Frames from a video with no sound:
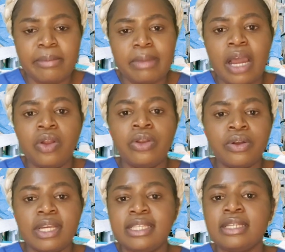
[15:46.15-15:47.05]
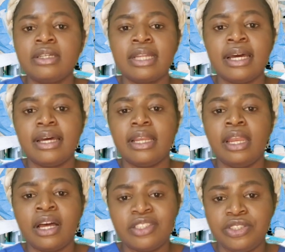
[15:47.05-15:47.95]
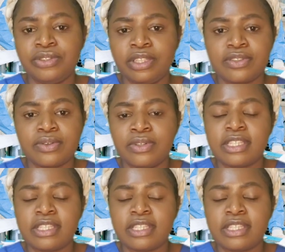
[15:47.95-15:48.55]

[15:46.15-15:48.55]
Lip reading: How long is it gonna last you, this course?